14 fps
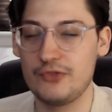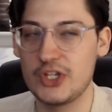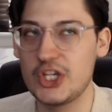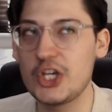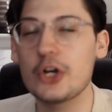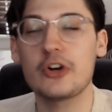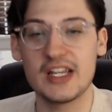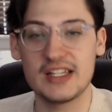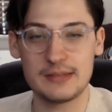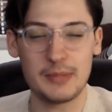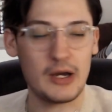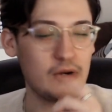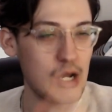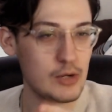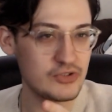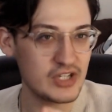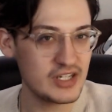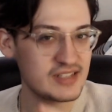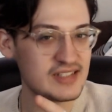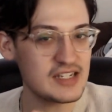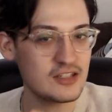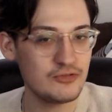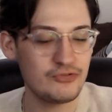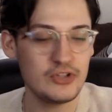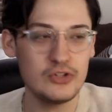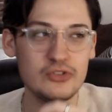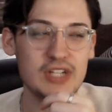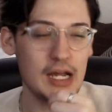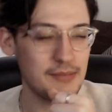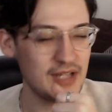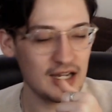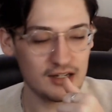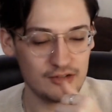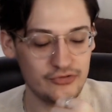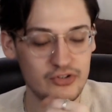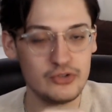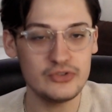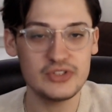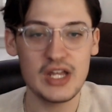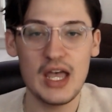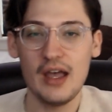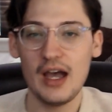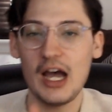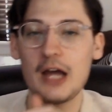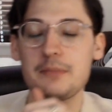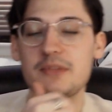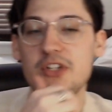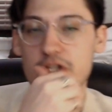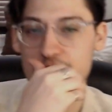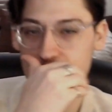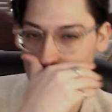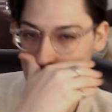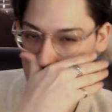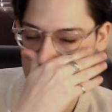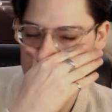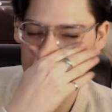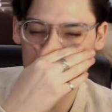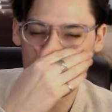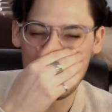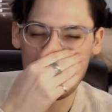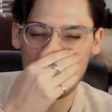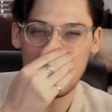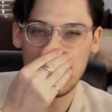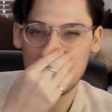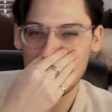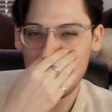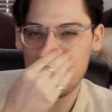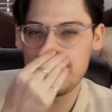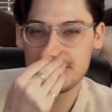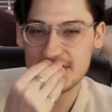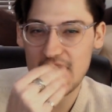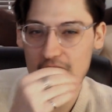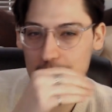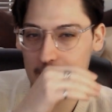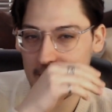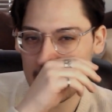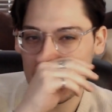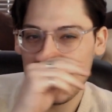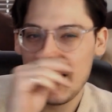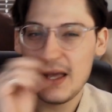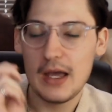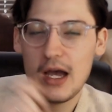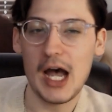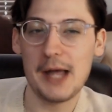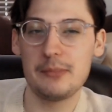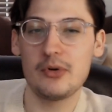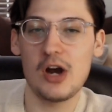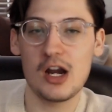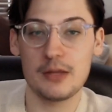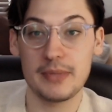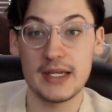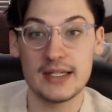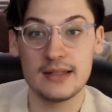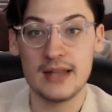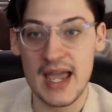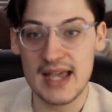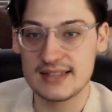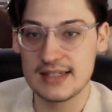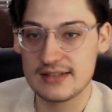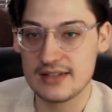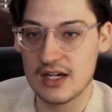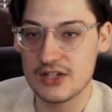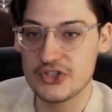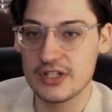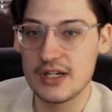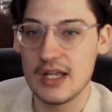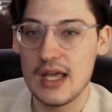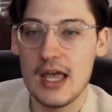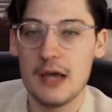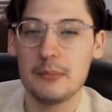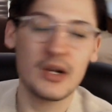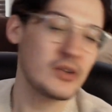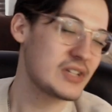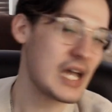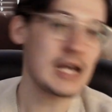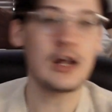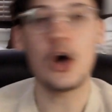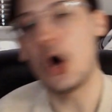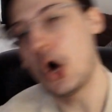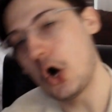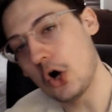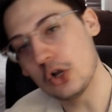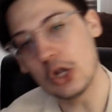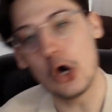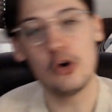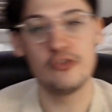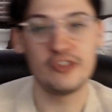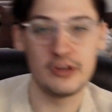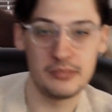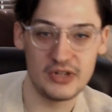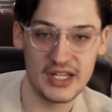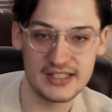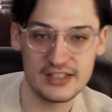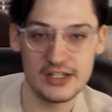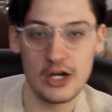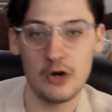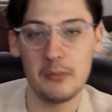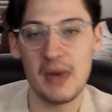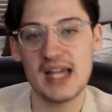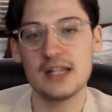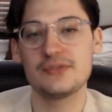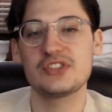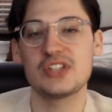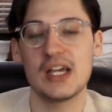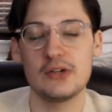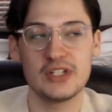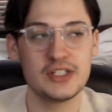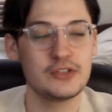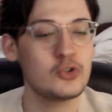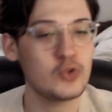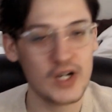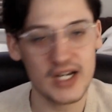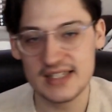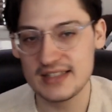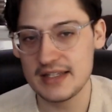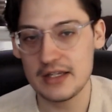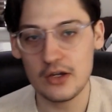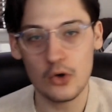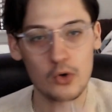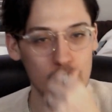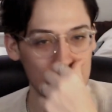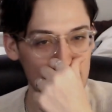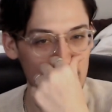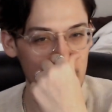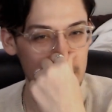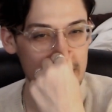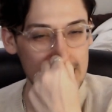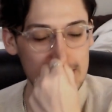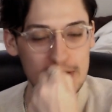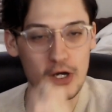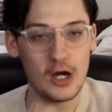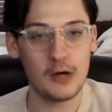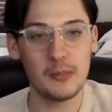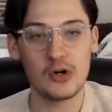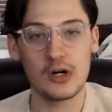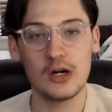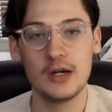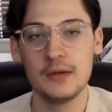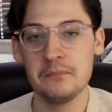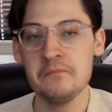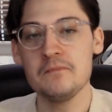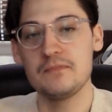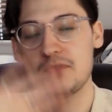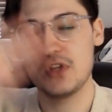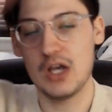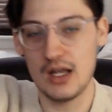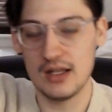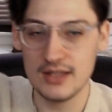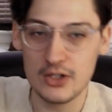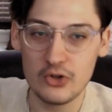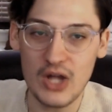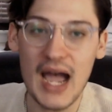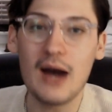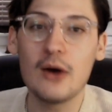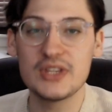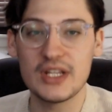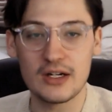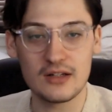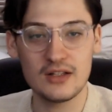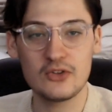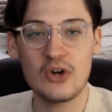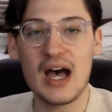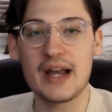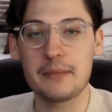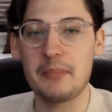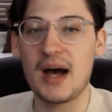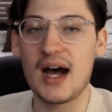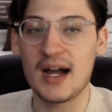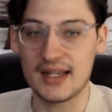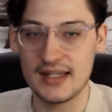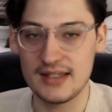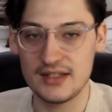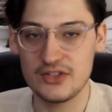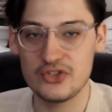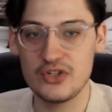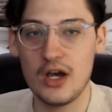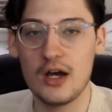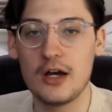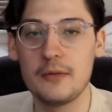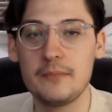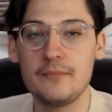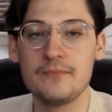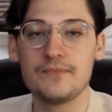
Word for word: curious about. I was going to say confused. I'm not confused. I'm curious about. Another topic I brought up in last discussion, but I was kind of all over the place. You know, might have sounded crazy or a little bit dumb or a little out there, a little out of pocket. Um,